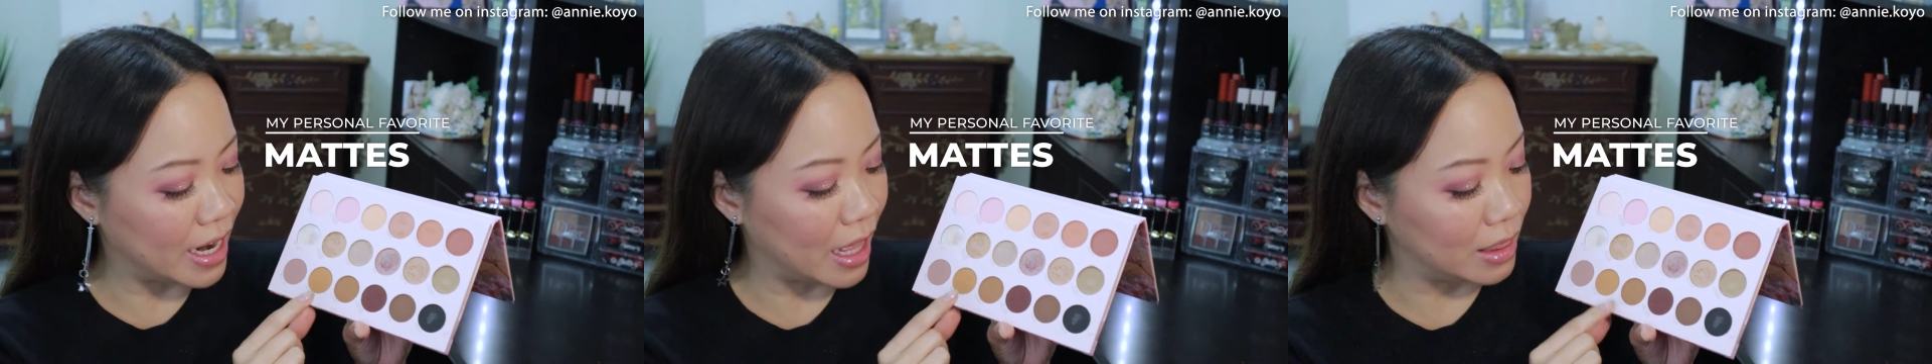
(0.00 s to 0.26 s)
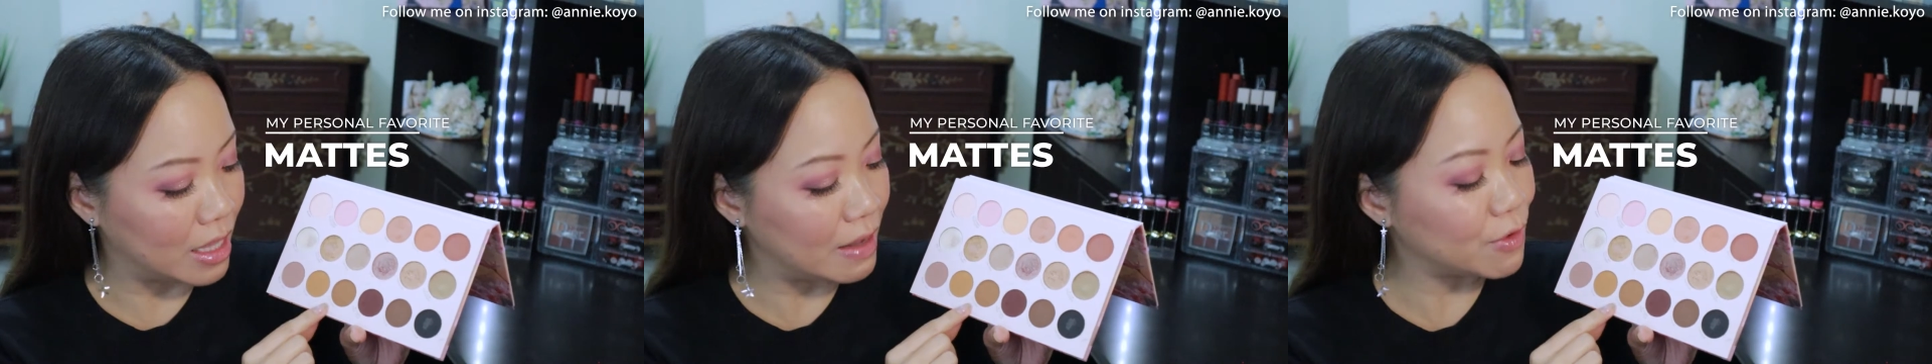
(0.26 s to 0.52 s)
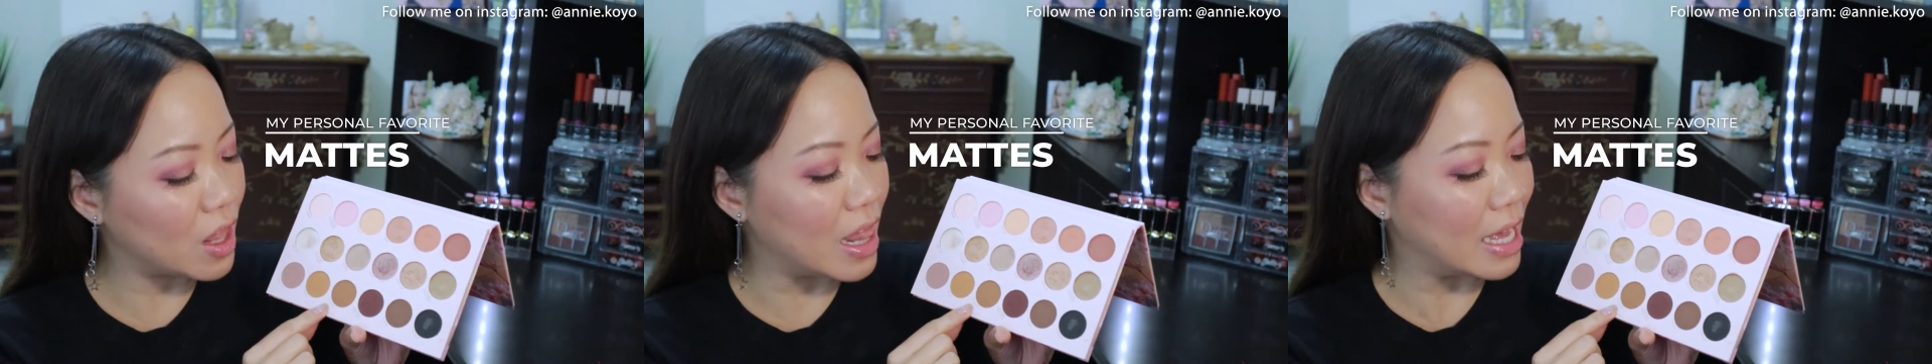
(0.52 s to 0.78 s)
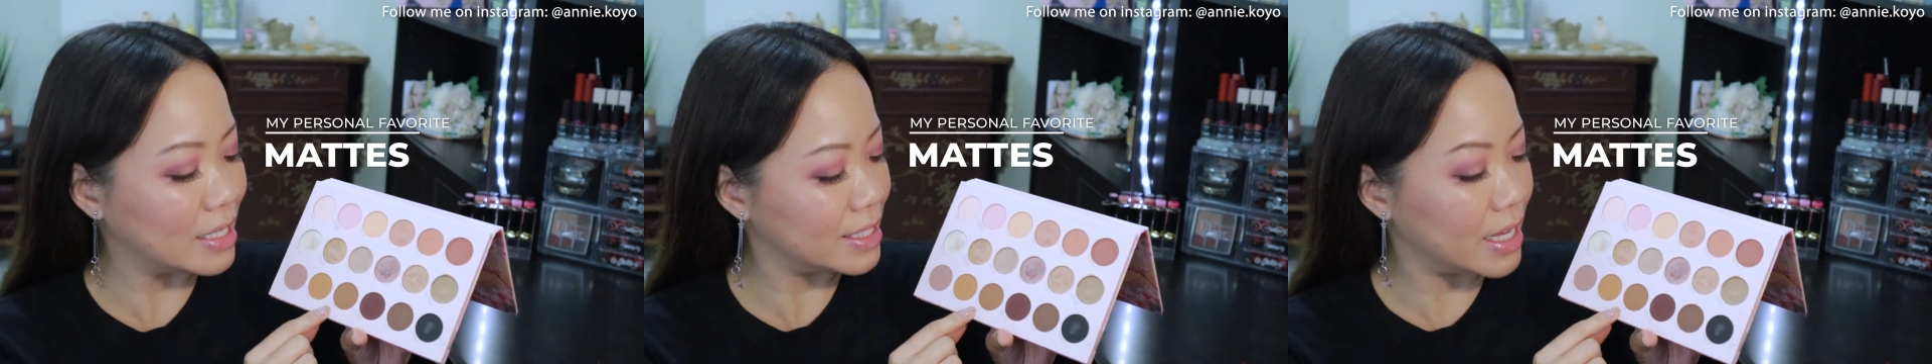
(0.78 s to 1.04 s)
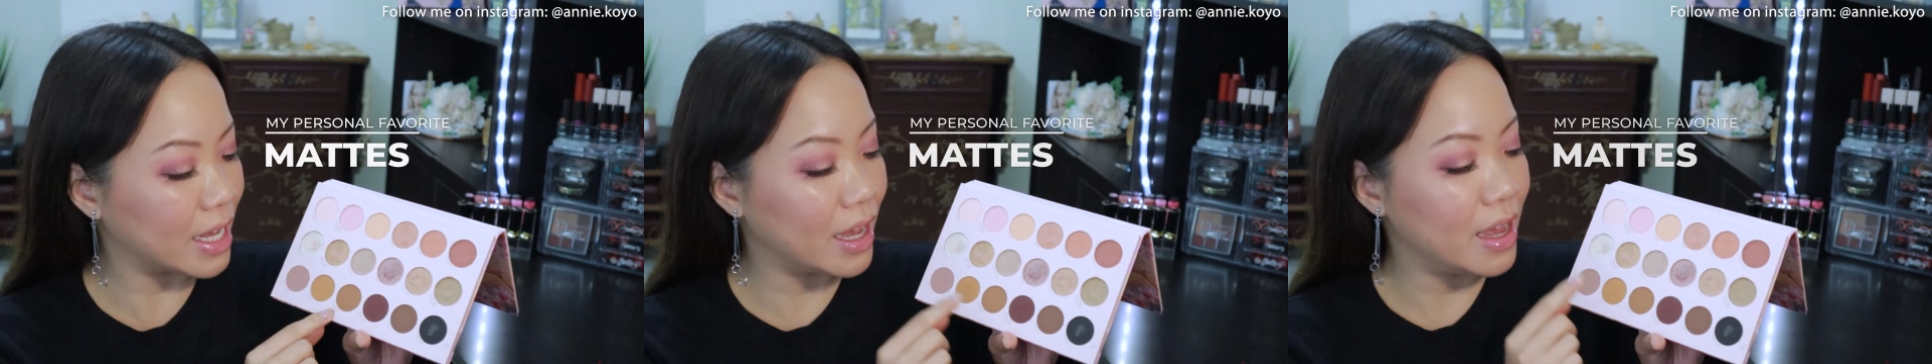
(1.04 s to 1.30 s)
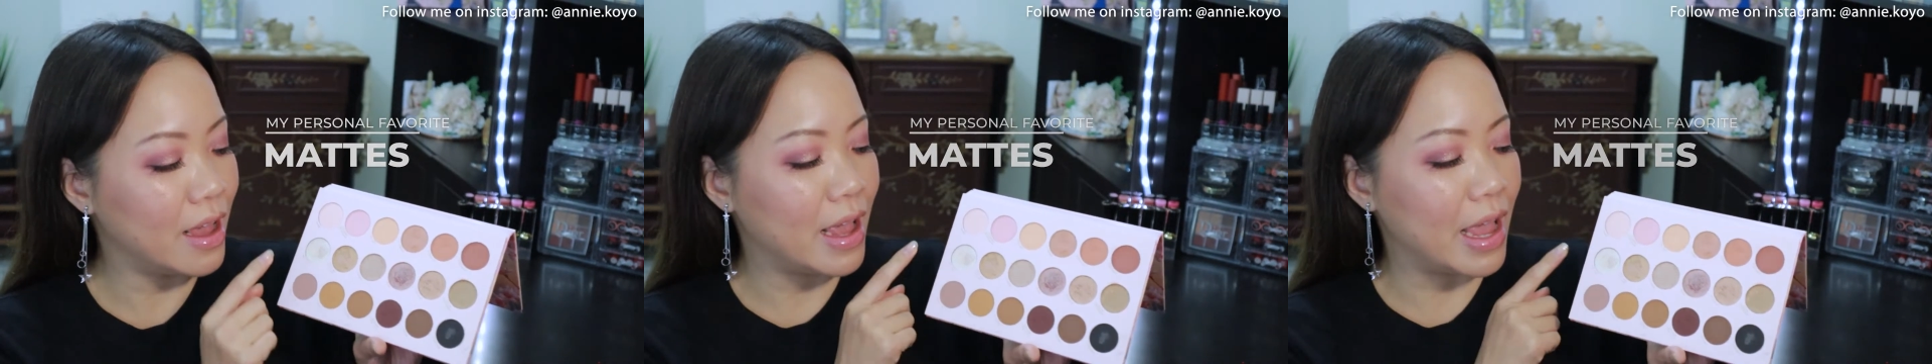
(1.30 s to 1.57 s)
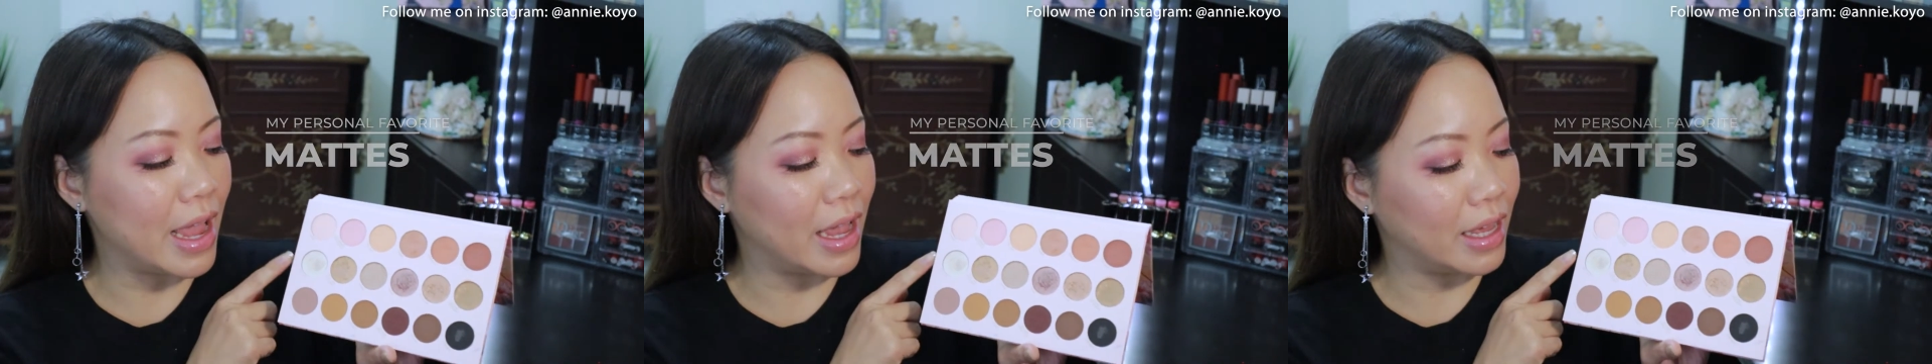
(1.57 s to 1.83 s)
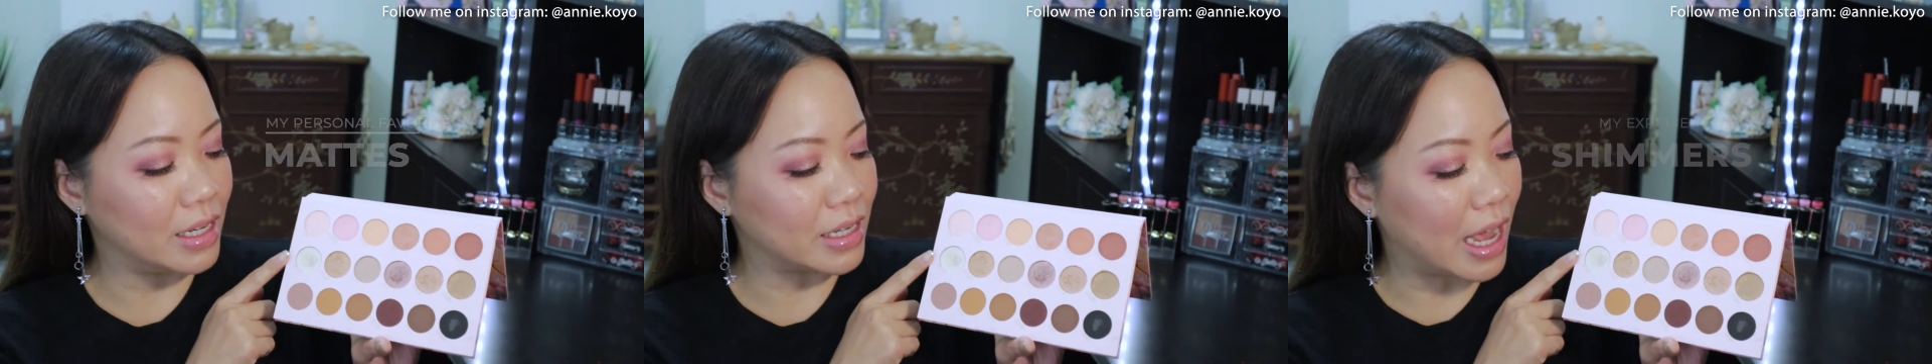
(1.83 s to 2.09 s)
I love classic
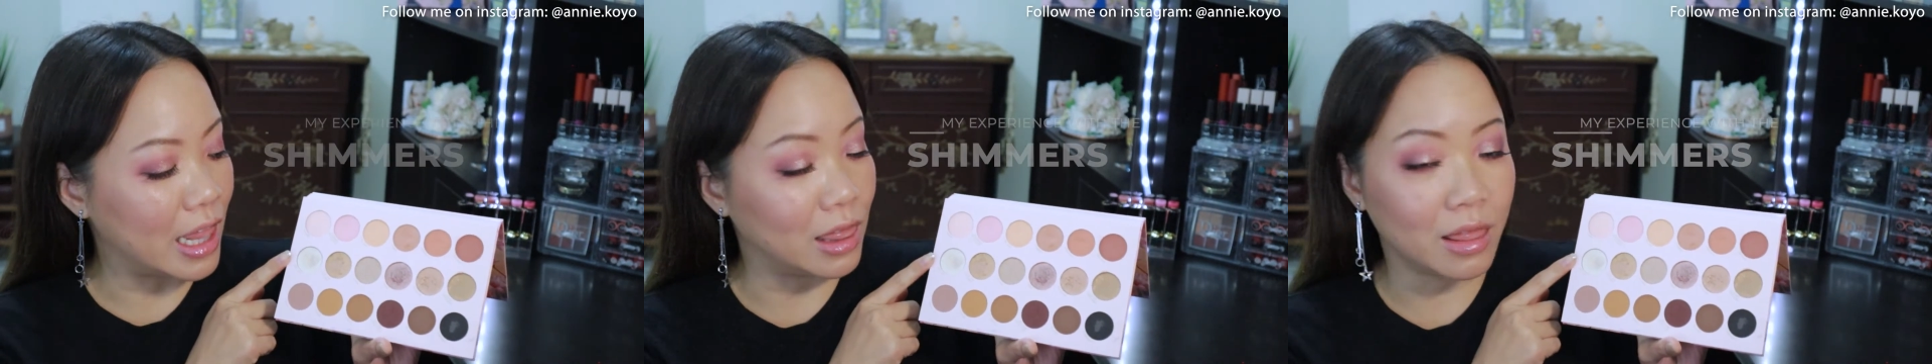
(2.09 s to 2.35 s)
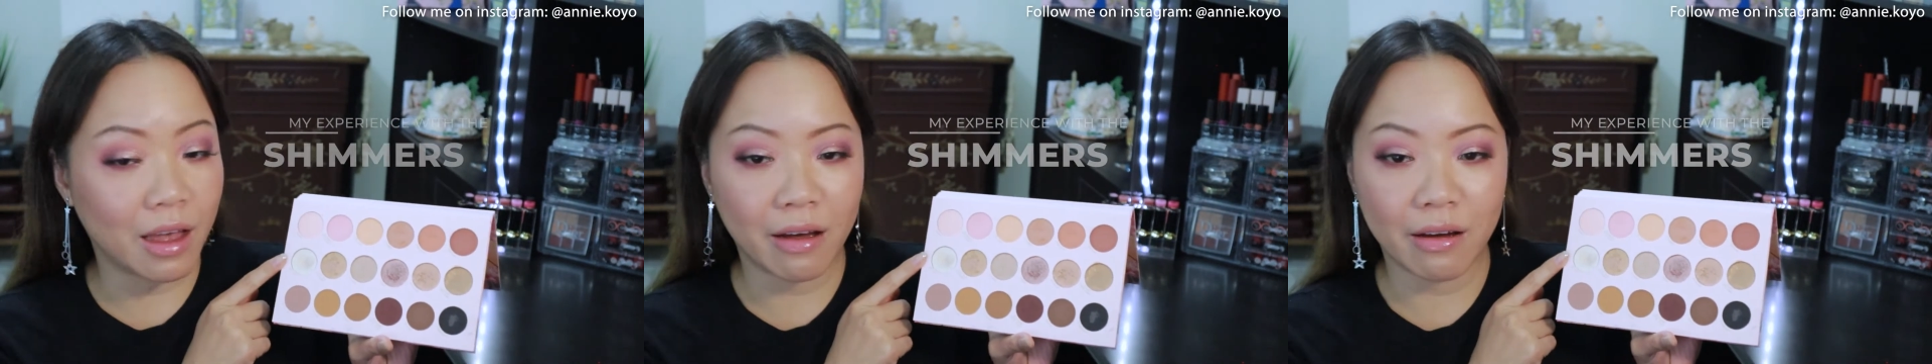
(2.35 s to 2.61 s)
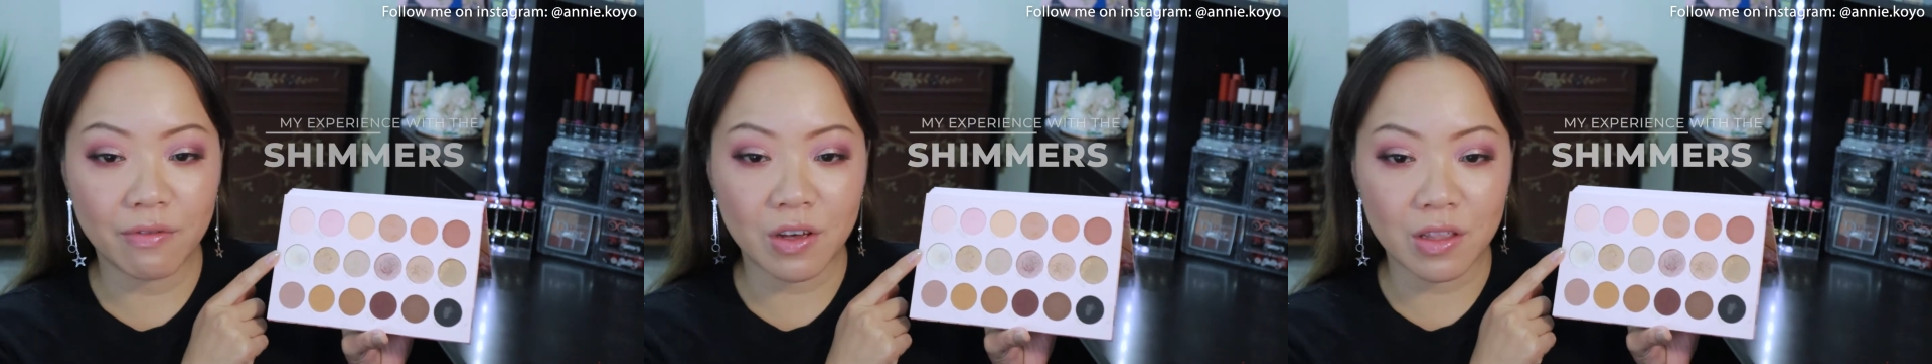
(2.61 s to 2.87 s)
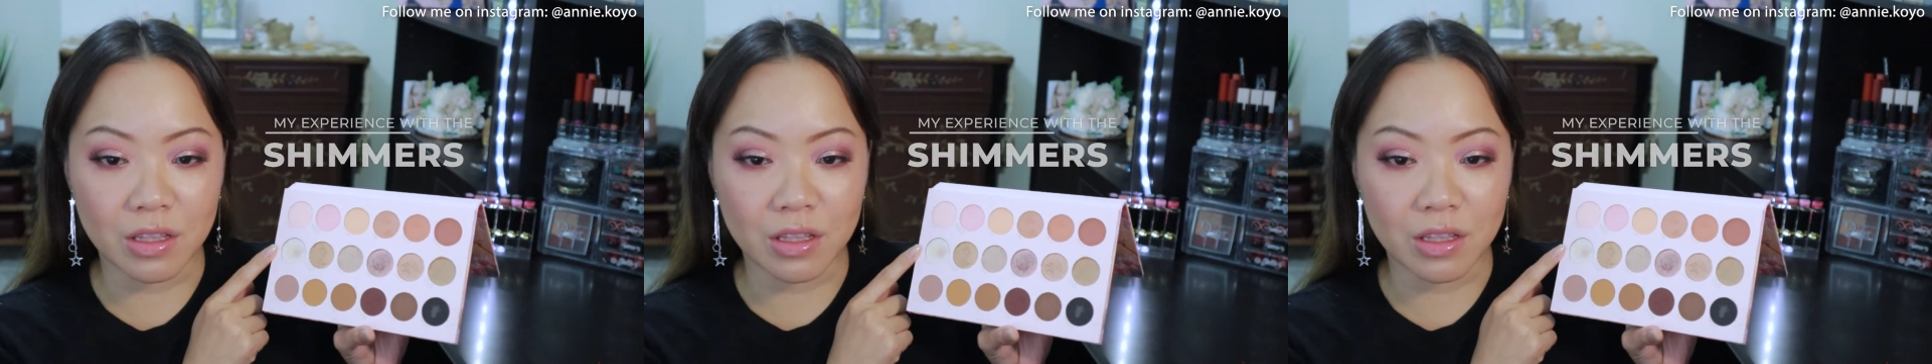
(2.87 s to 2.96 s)
and I love